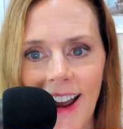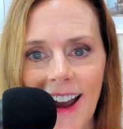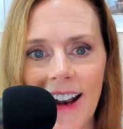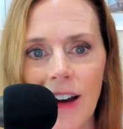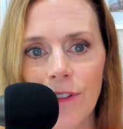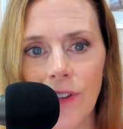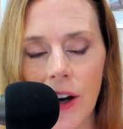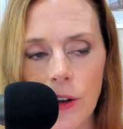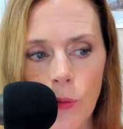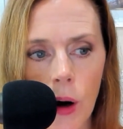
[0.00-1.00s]
and have
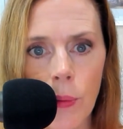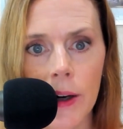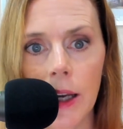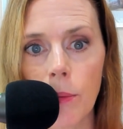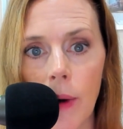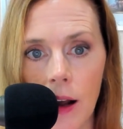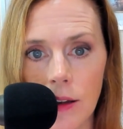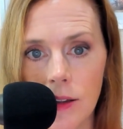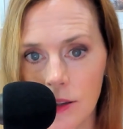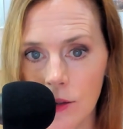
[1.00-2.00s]
fun while bringing
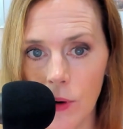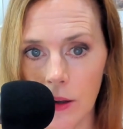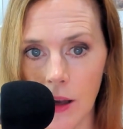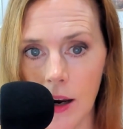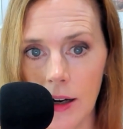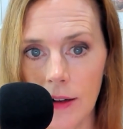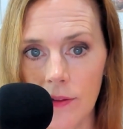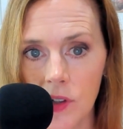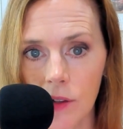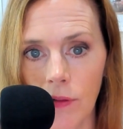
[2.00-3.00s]
balance to our
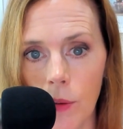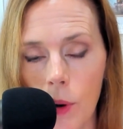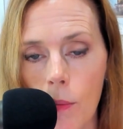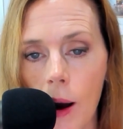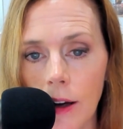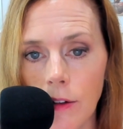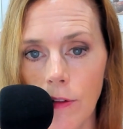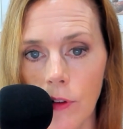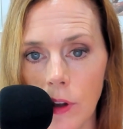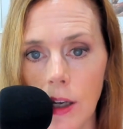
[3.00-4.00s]
lives from a
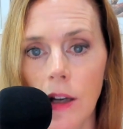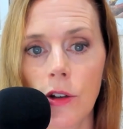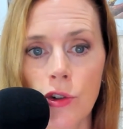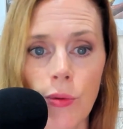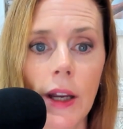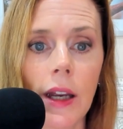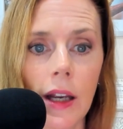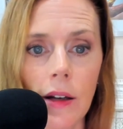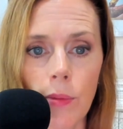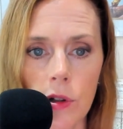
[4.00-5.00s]
mindfully
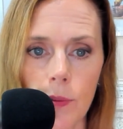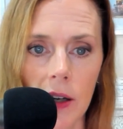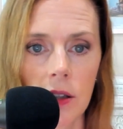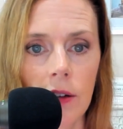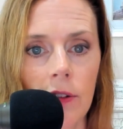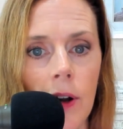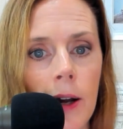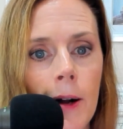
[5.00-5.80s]
drinking perspective.